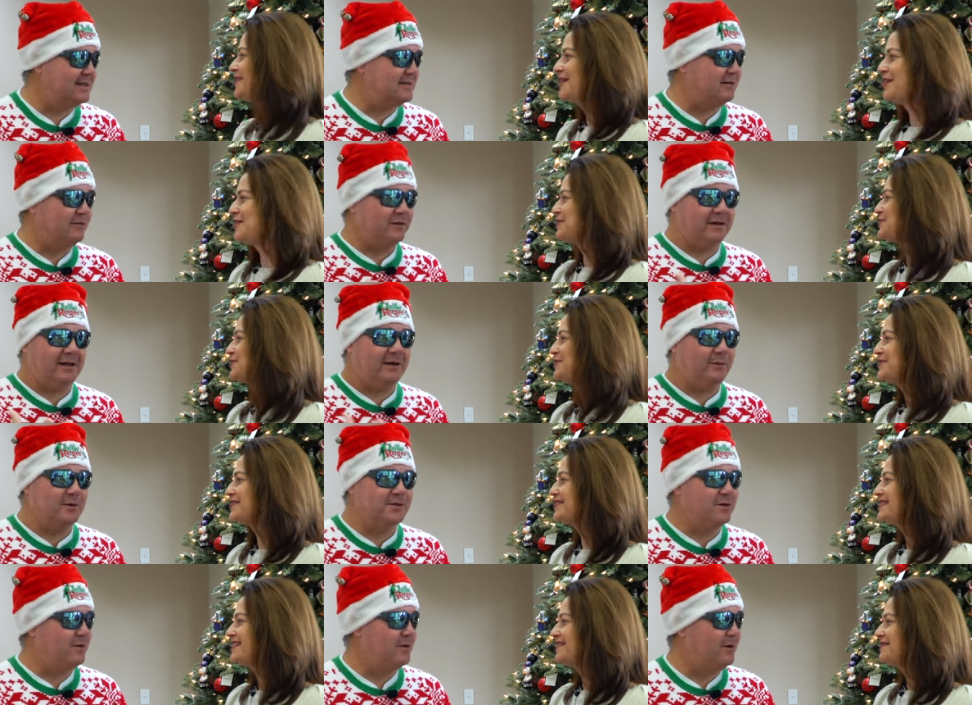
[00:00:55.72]
Speaker 1: of stuff all like that. What's
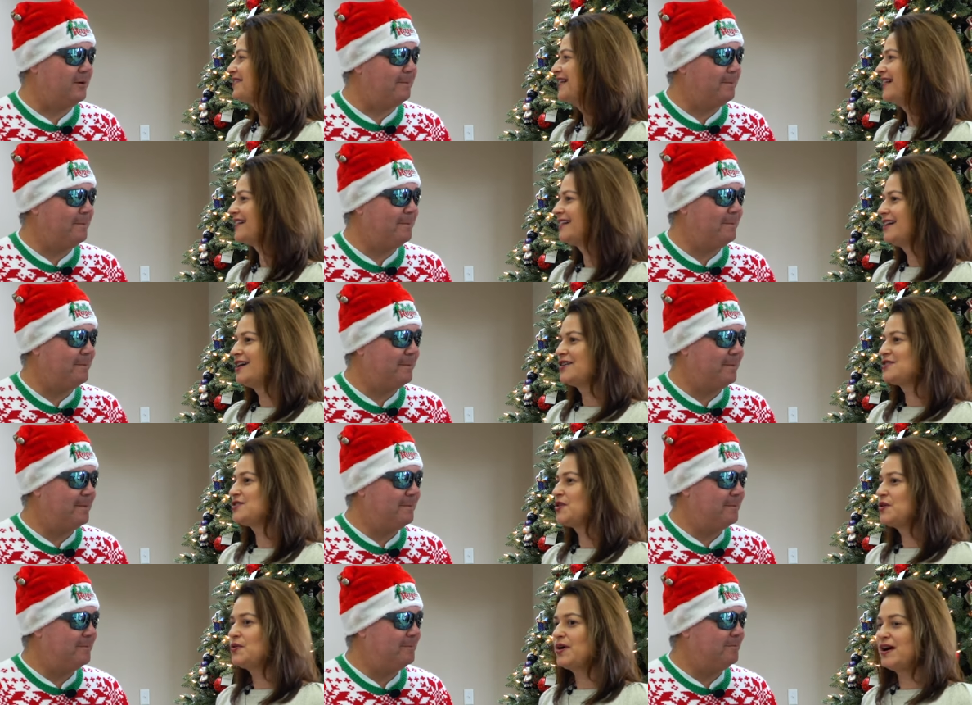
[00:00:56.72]
going on? Yeah.
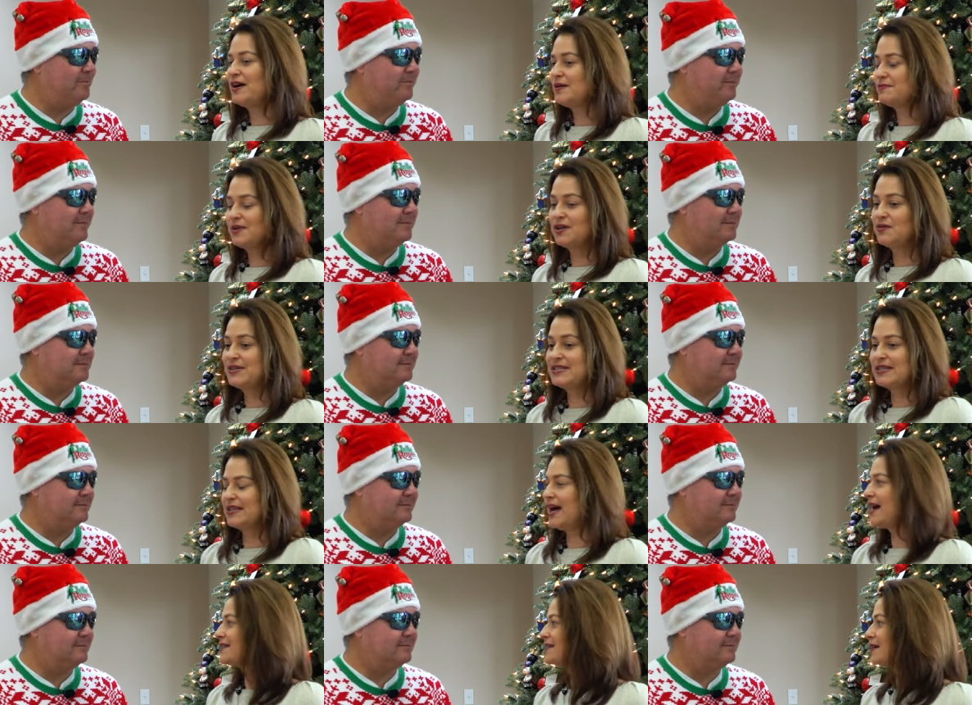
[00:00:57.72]
Speaker 2: So, um, you know, it's the
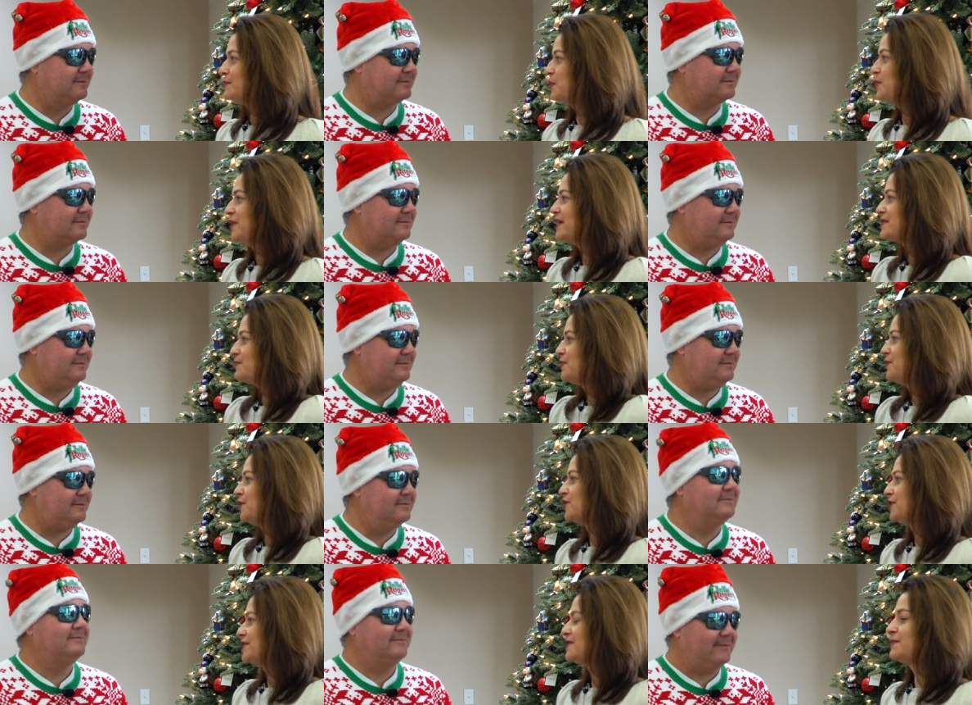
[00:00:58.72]
last couple weeks before
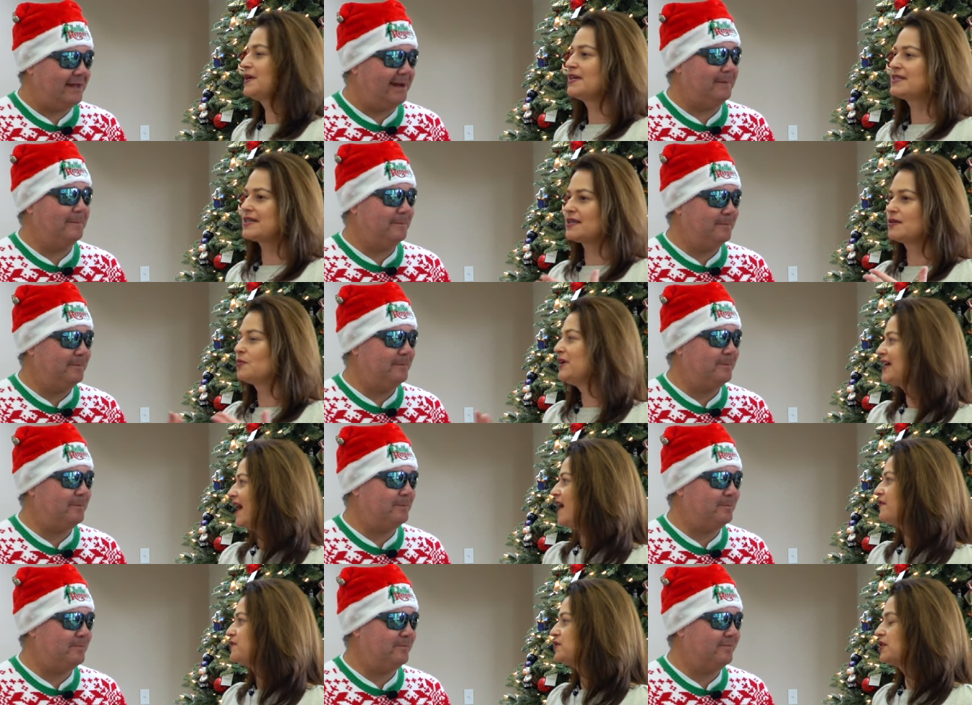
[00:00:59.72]
Christmas yeah. and the week
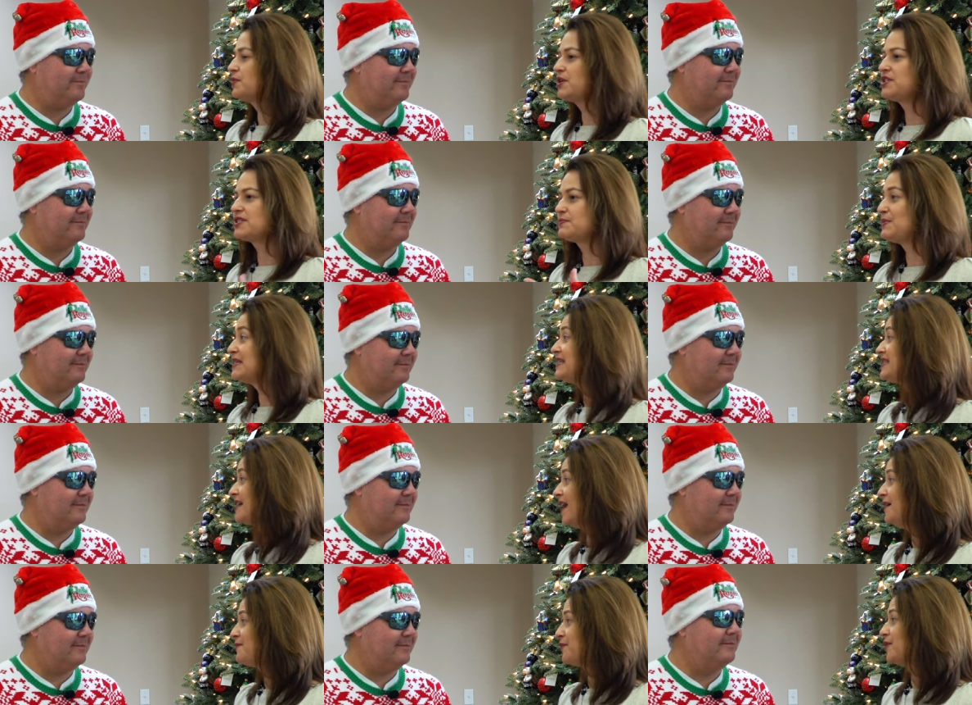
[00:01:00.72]
after, which is busy
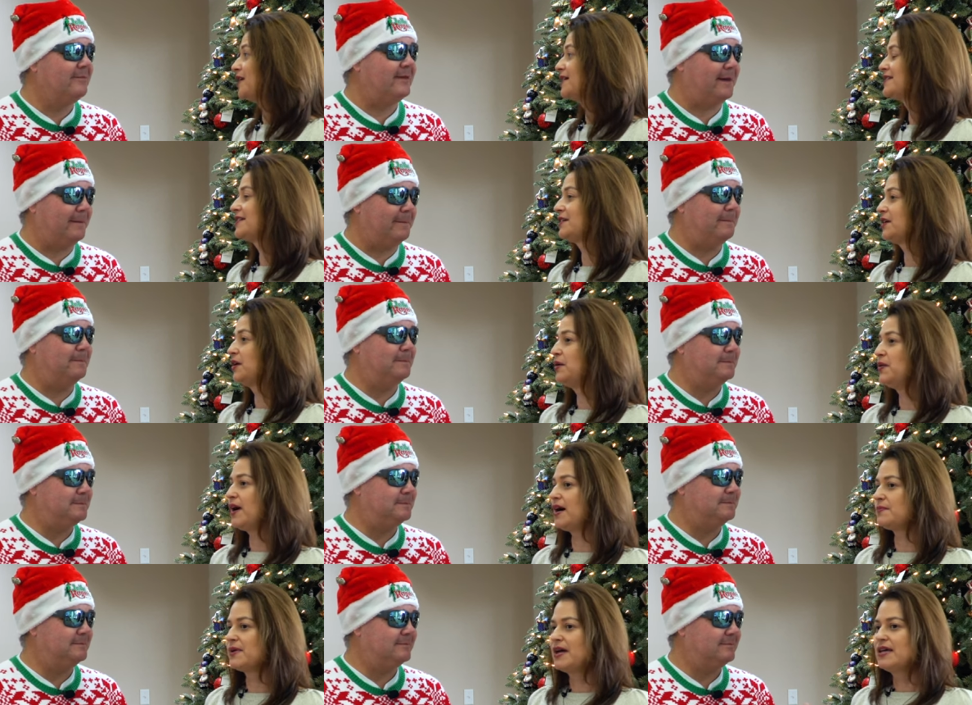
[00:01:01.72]
time for us. Yep. You know, um,
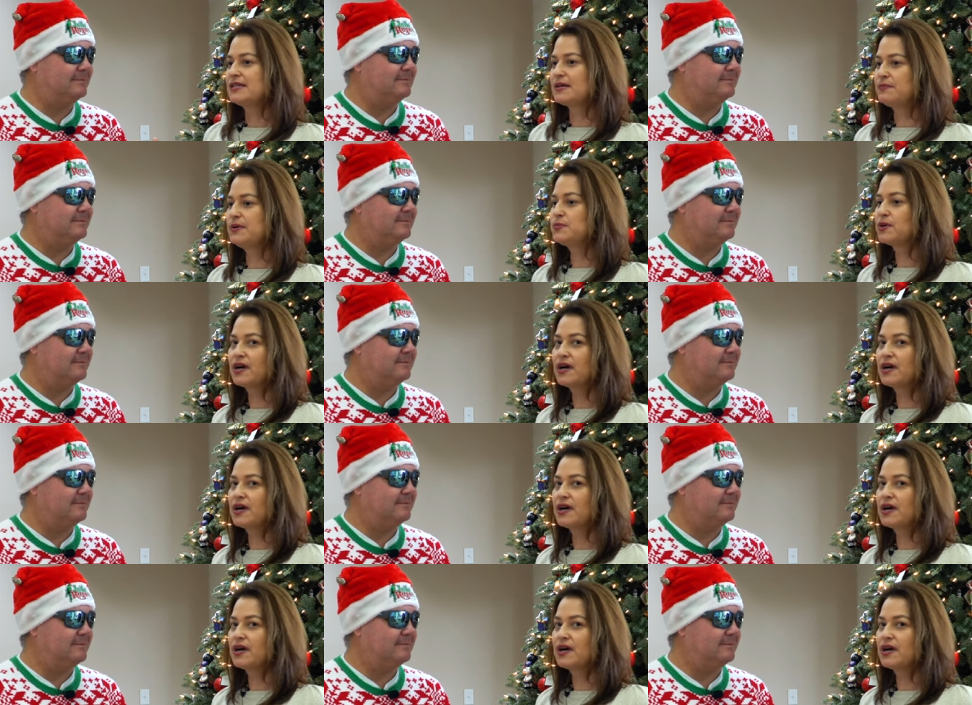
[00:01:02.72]
some people